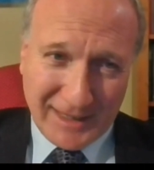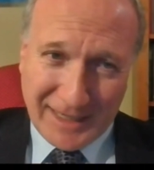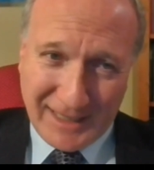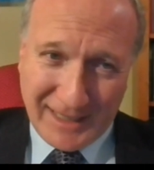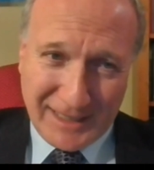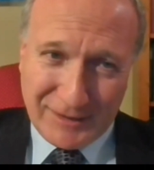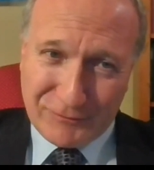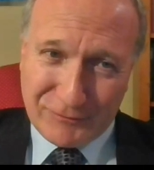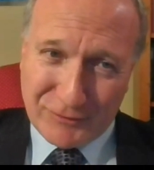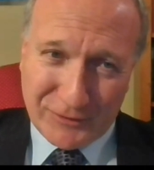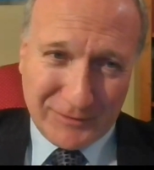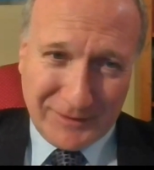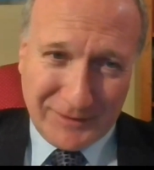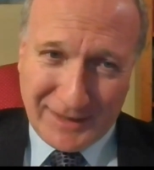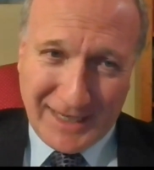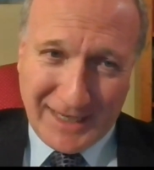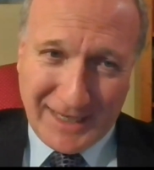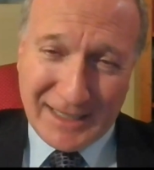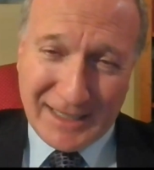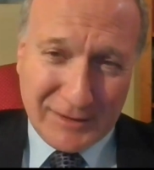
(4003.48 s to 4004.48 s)
Even
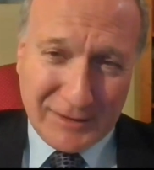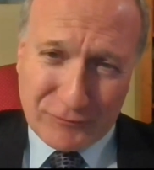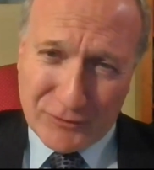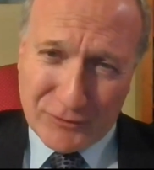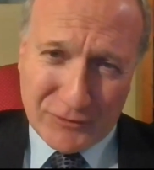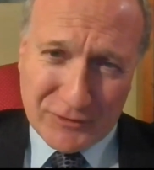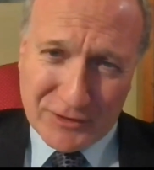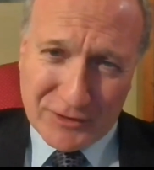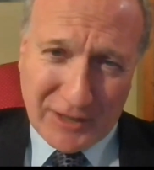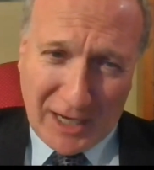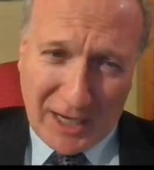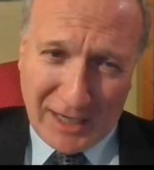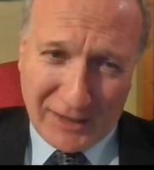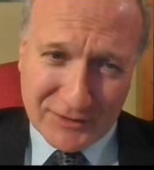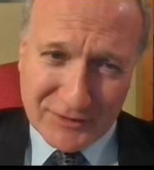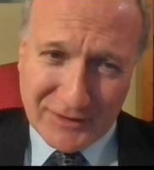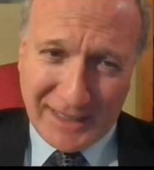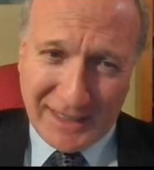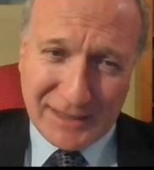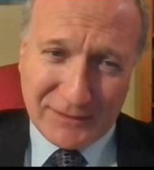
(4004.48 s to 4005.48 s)

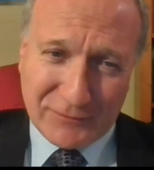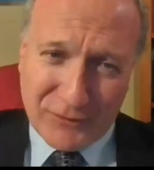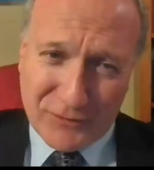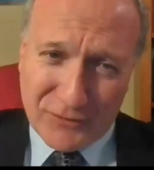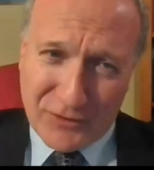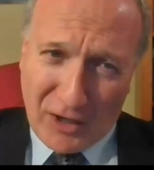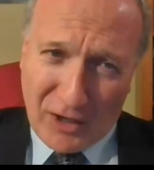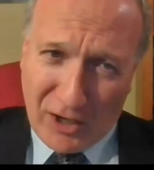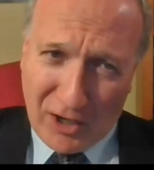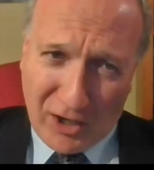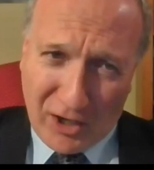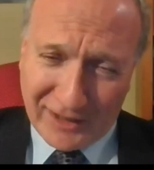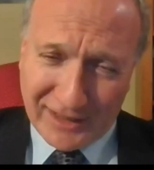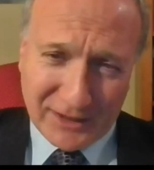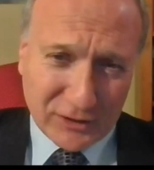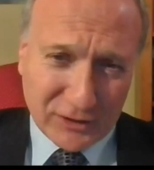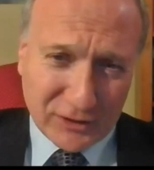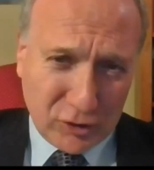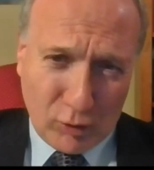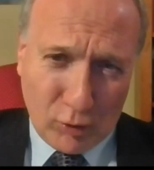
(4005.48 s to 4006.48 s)
the
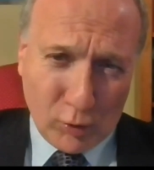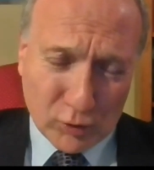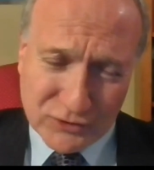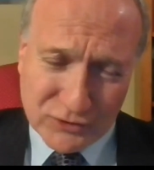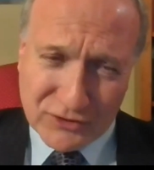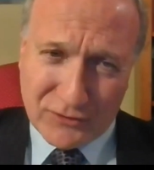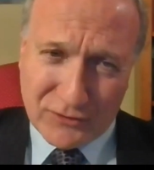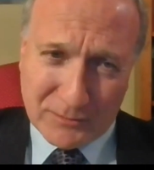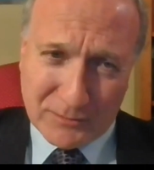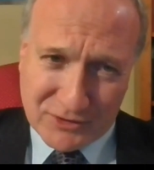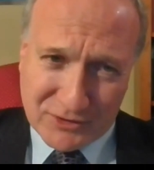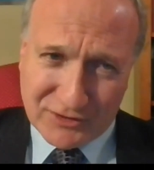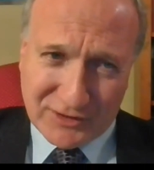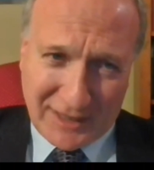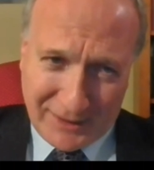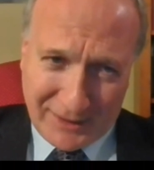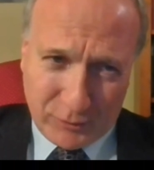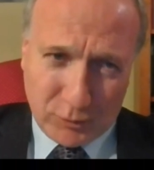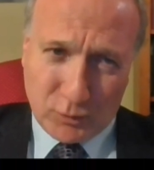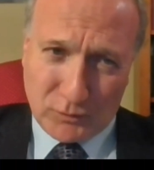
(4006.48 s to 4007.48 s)
higher courts
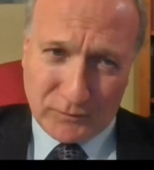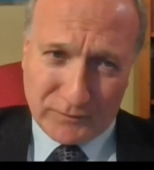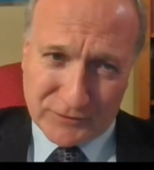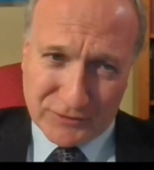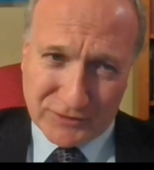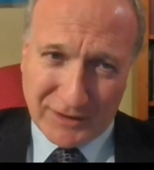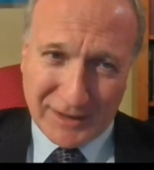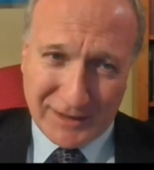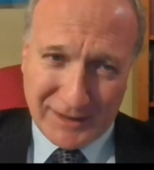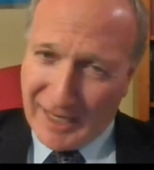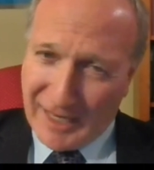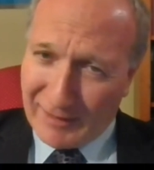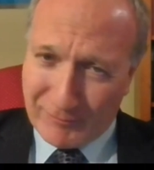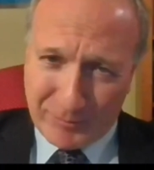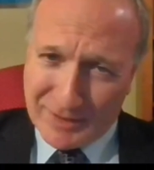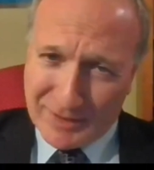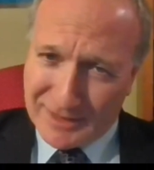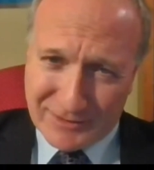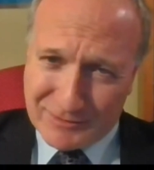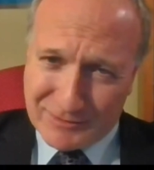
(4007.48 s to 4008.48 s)
themselves
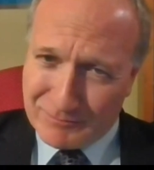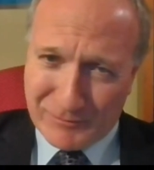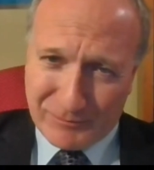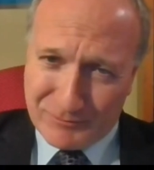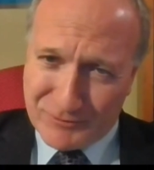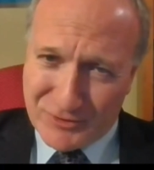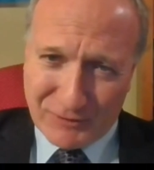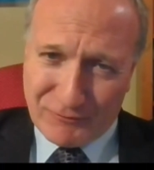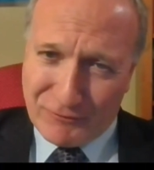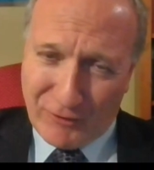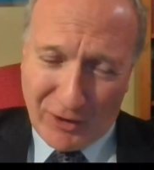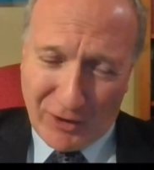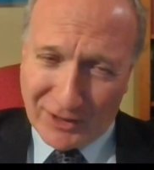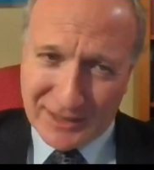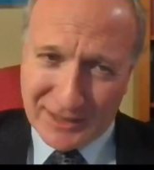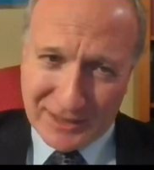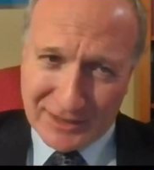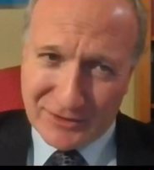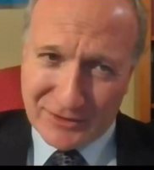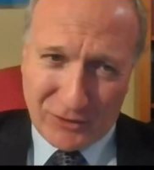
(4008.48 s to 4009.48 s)
have been
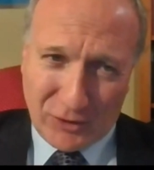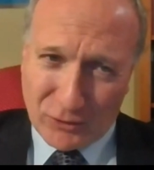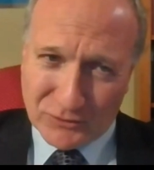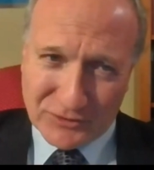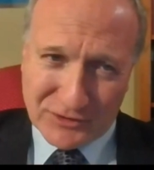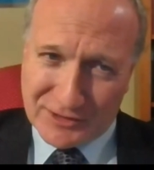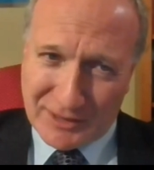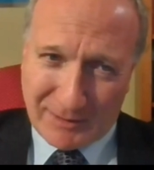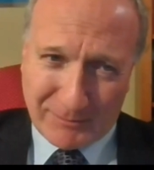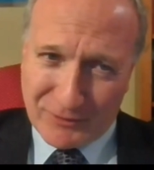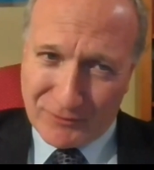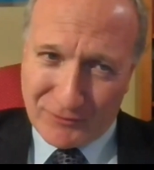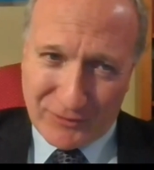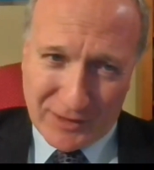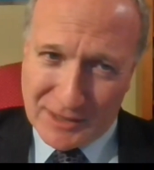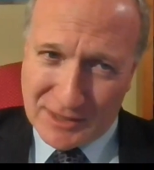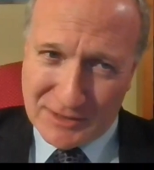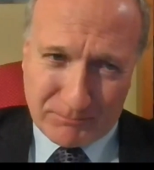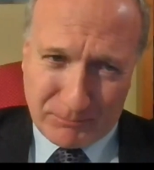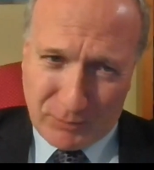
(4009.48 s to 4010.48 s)
divided on some of
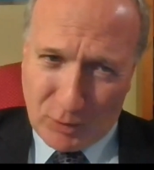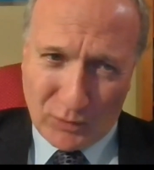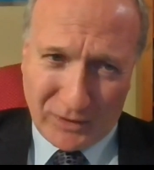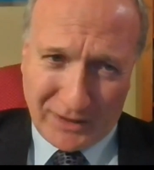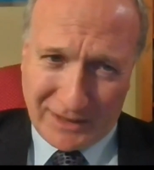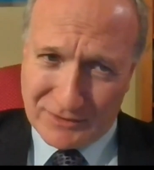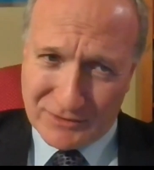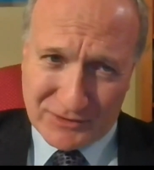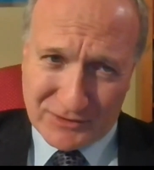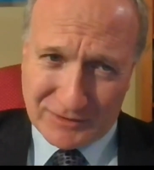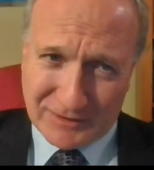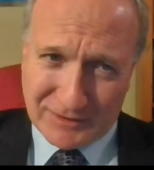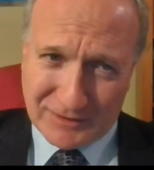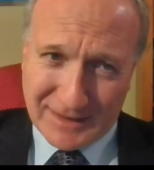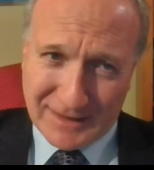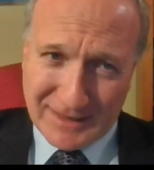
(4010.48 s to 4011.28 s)
these points.